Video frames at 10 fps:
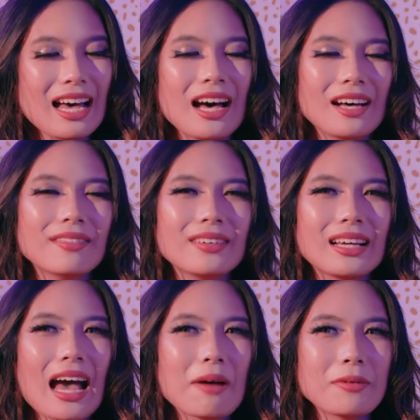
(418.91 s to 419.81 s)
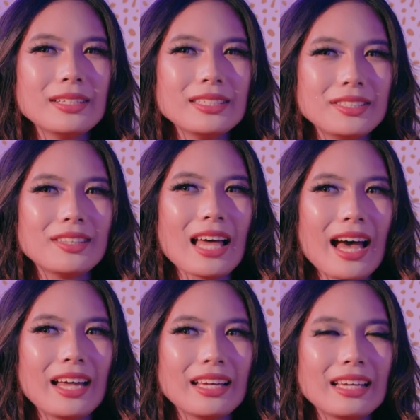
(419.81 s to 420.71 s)
I wanted to do
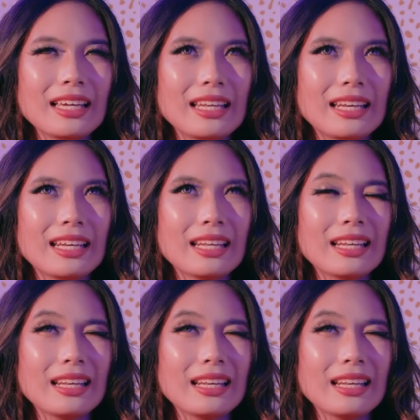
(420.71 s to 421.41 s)
that in